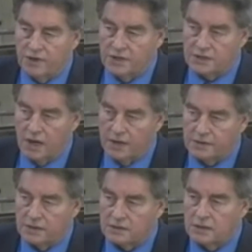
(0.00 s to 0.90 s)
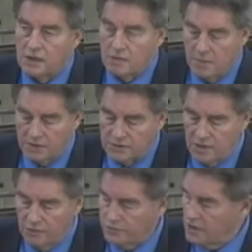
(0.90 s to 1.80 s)
3 scientists,
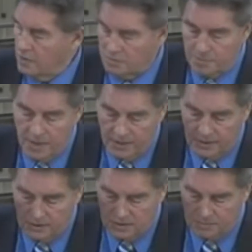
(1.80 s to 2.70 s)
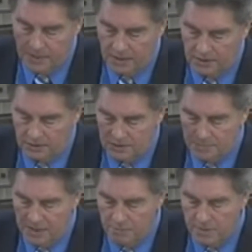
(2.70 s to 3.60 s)
myself, James Beck, and Spedding
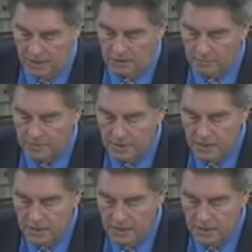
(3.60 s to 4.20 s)
Micklem,